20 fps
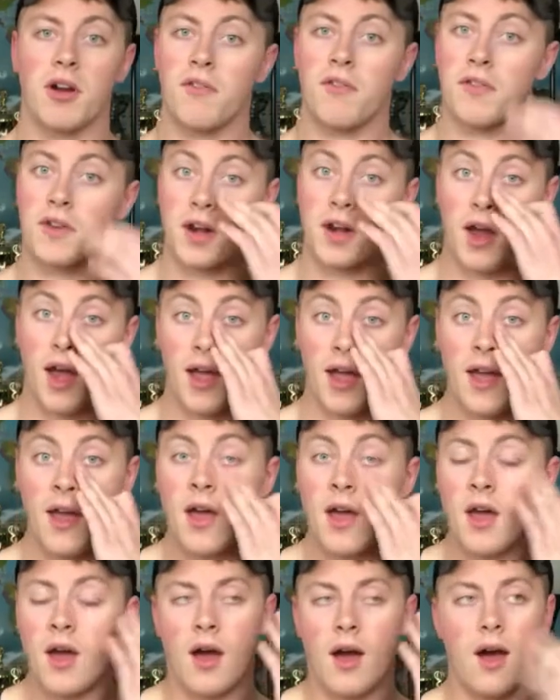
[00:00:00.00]
my girlfriend and I,
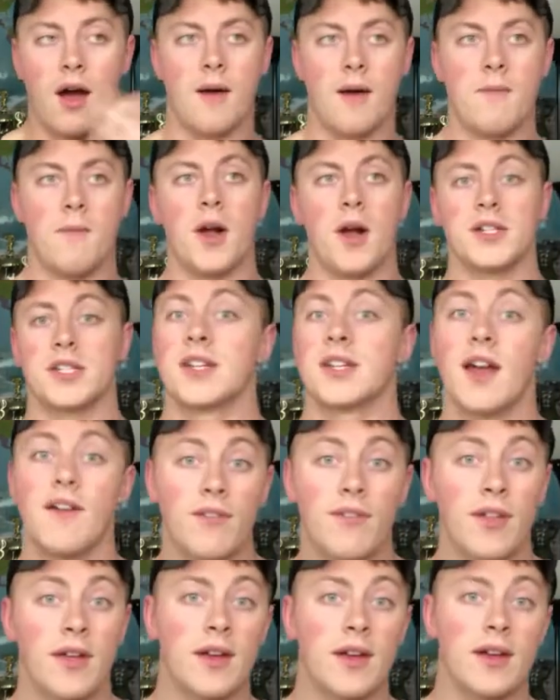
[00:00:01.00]
um, watching
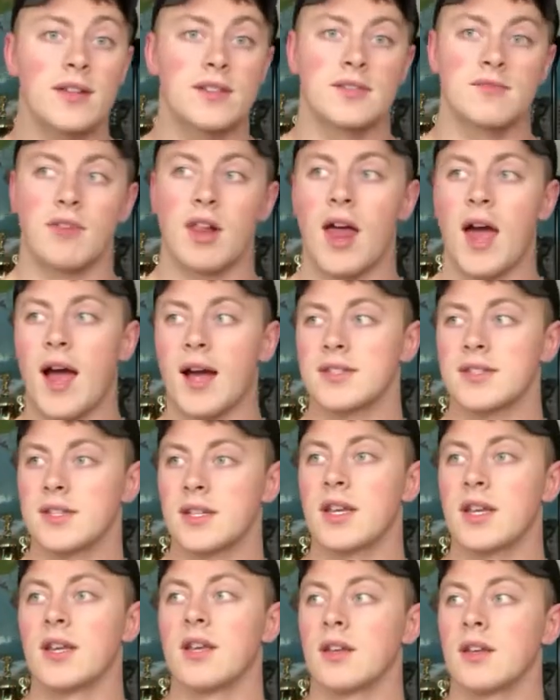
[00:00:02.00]
Netflix and
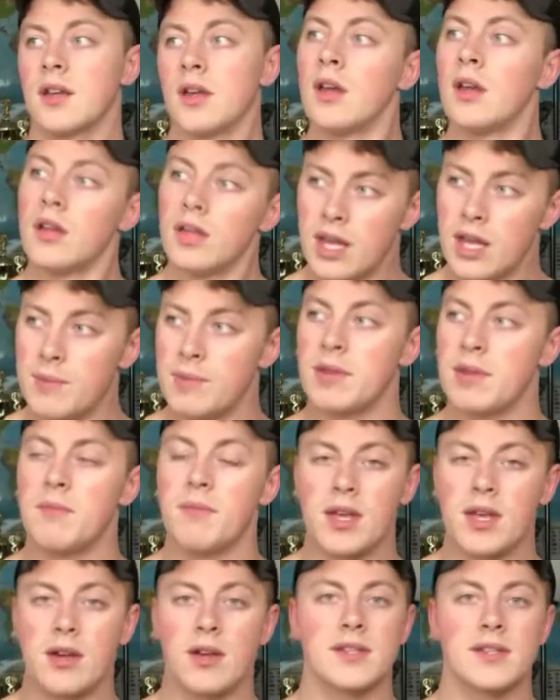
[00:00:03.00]
relaxing, keeping the
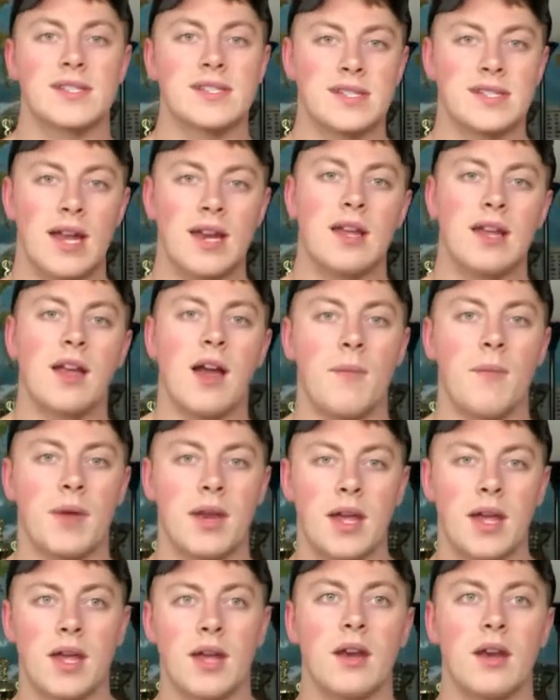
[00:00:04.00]
meals steady
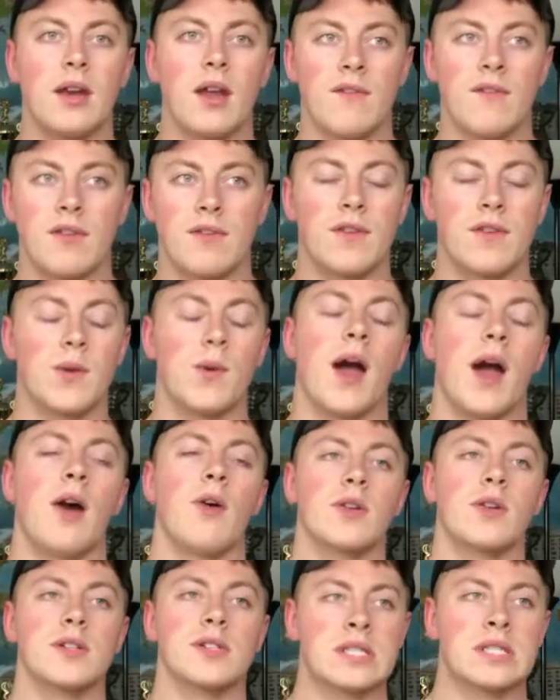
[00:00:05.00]
coming in every few
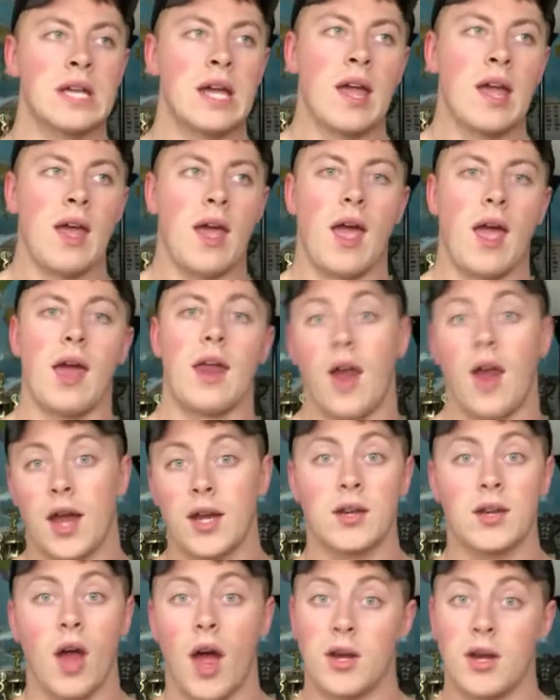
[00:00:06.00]
hours, and
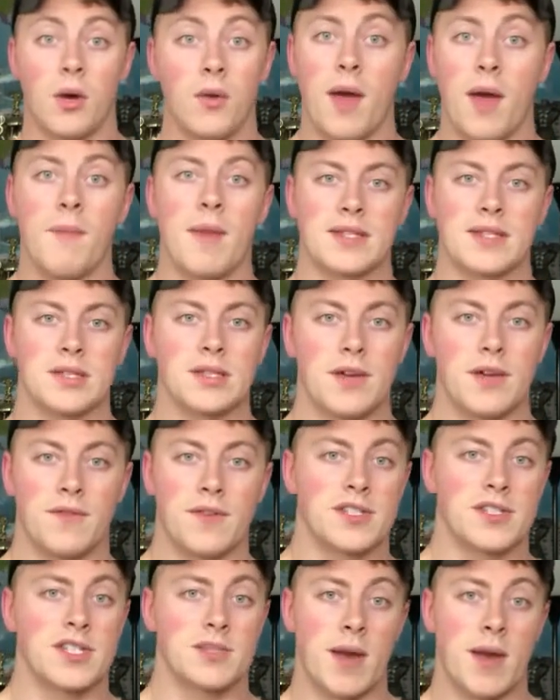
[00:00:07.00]
I, I know that makes a
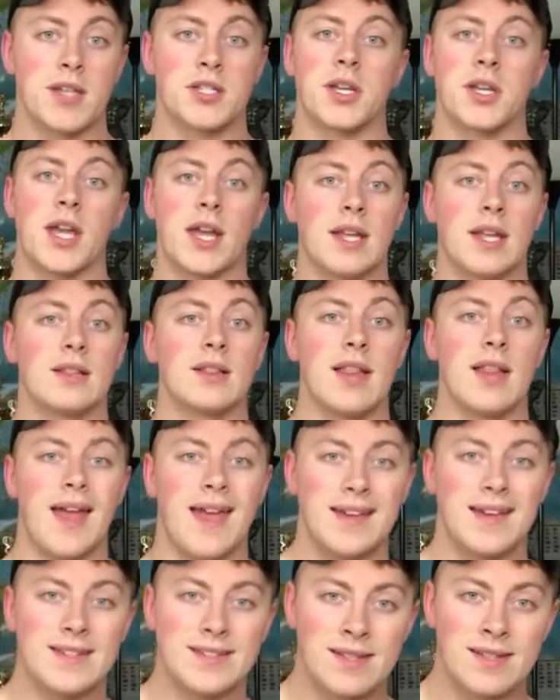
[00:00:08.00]
difference, especially hitting
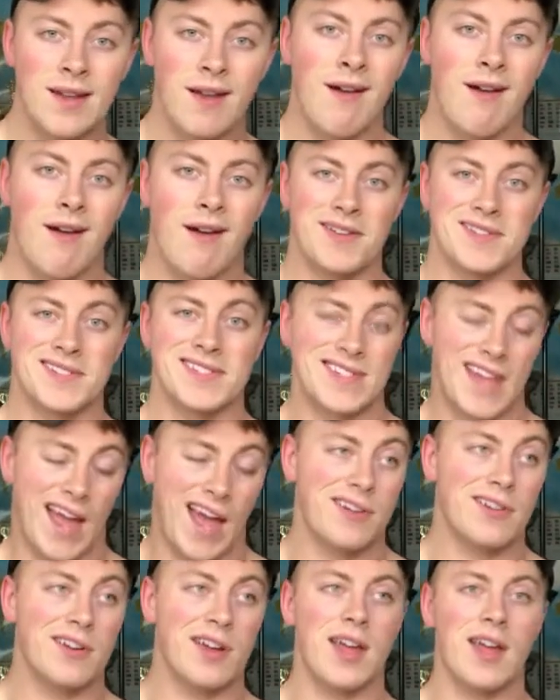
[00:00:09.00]
legs on
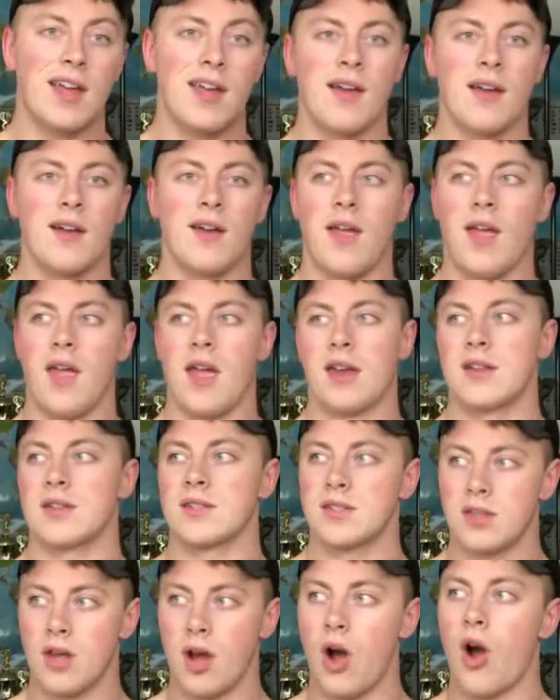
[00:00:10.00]
Saturday, and
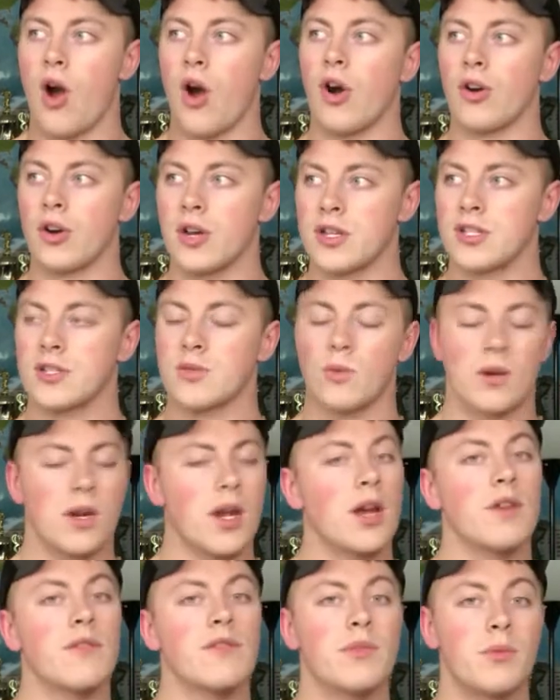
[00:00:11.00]
it's the hardest
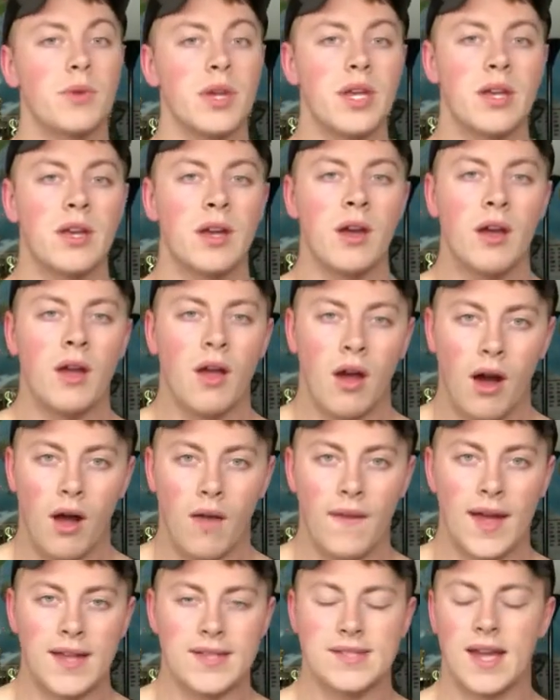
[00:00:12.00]
workout of the week
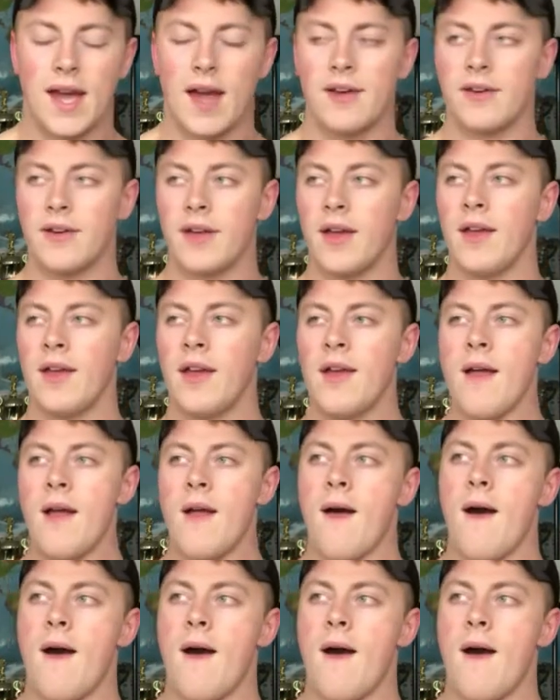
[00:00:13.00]
on that Saturday.